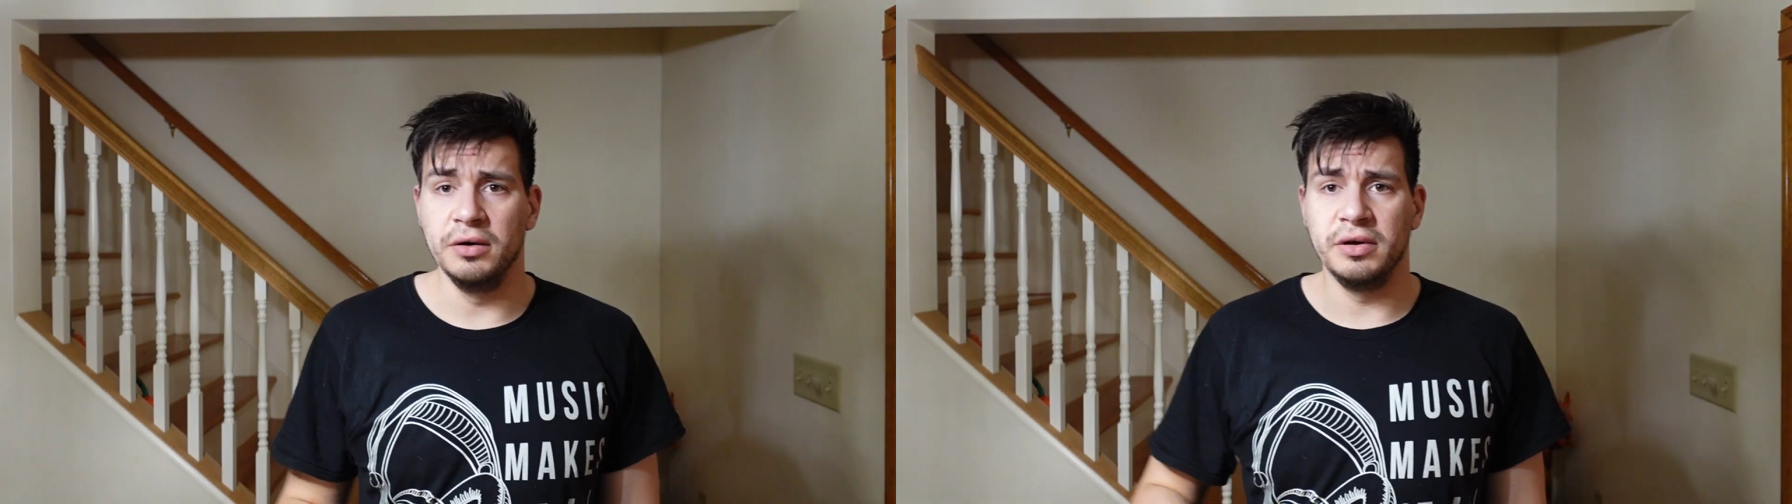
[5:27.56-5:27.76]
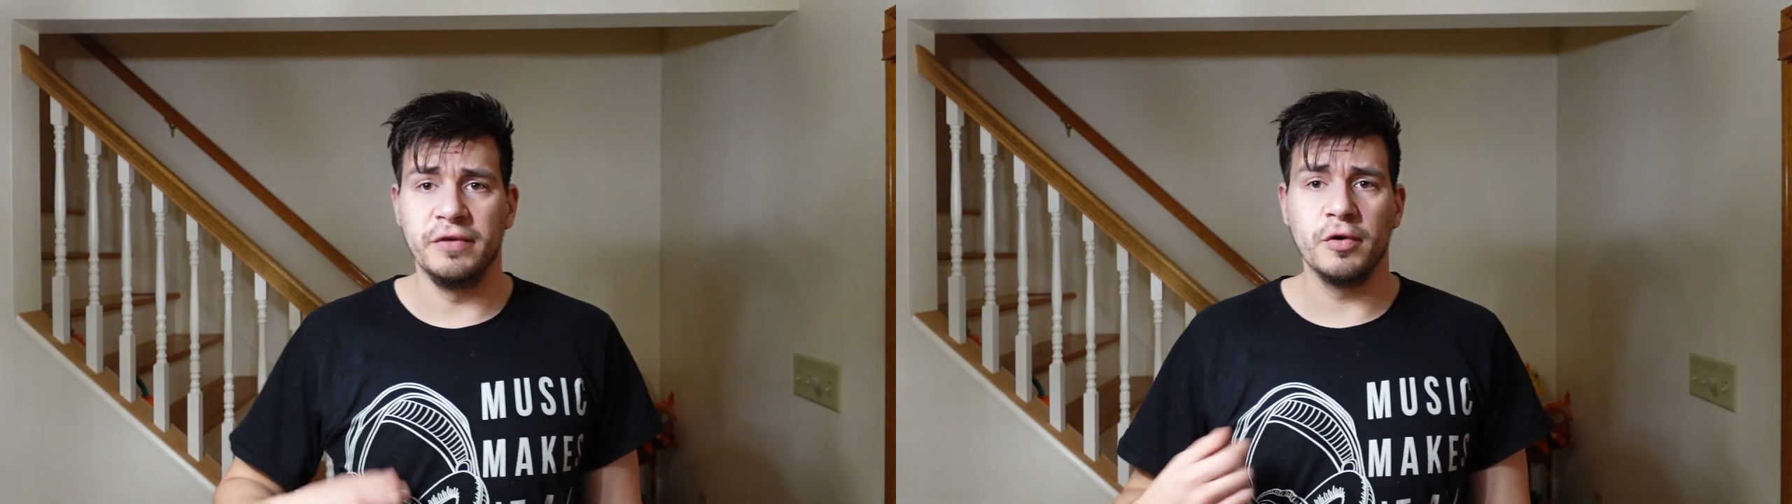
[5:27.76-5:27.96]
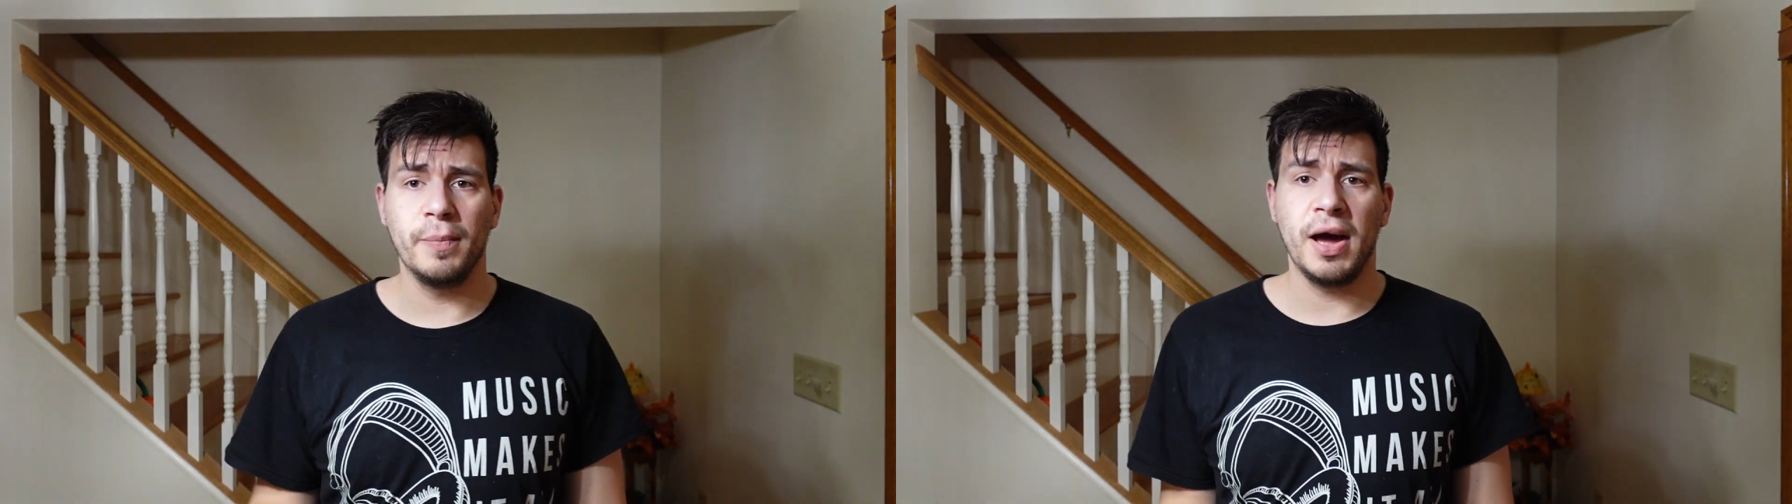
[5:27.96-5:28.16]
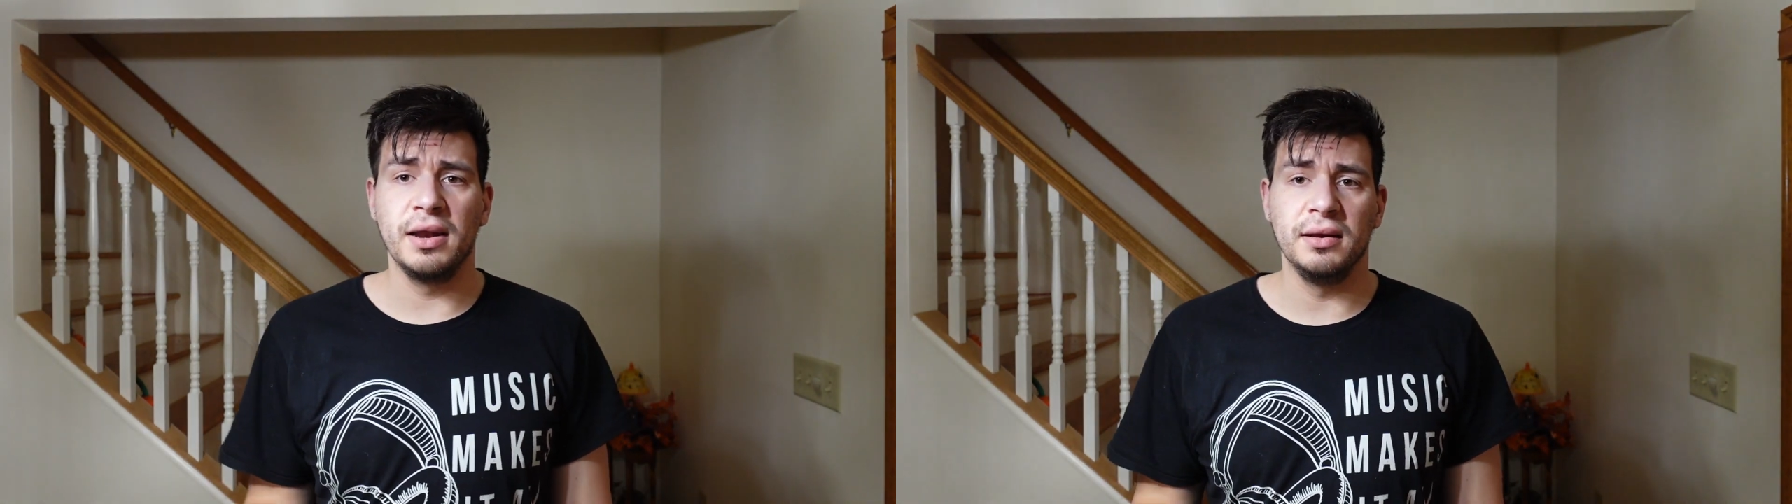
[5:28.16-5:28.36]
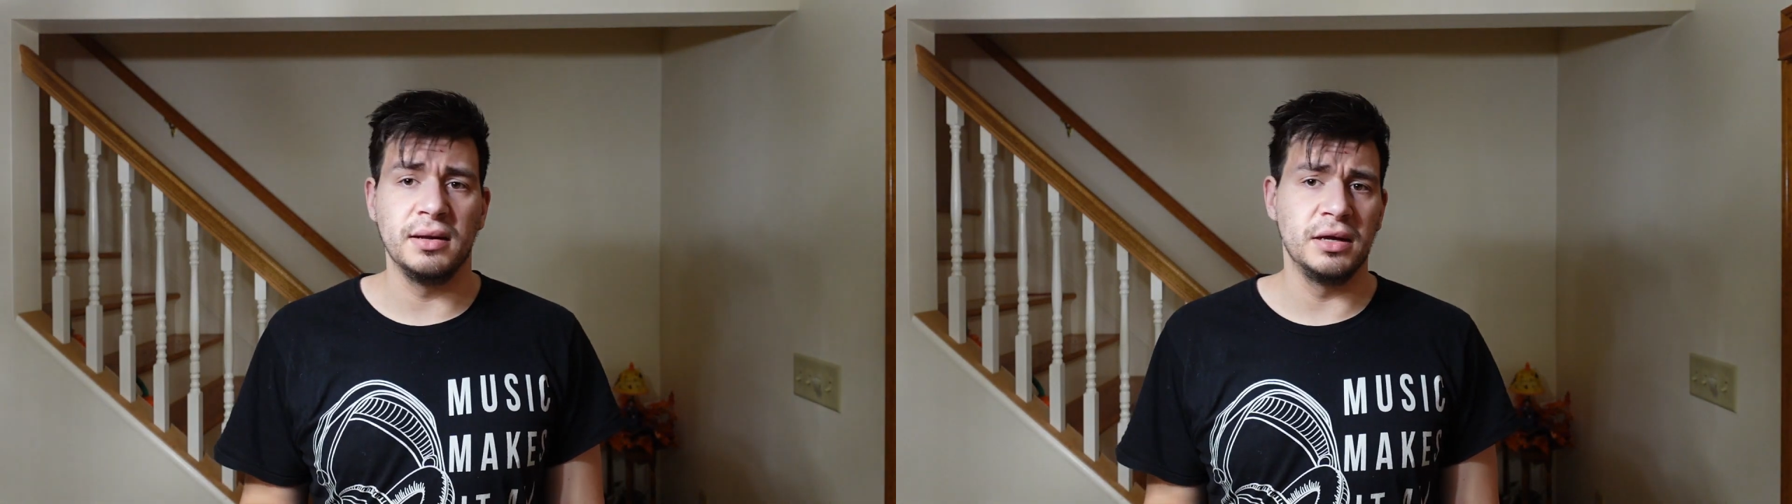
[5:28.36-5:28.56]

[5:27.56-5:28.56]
It'll give your body an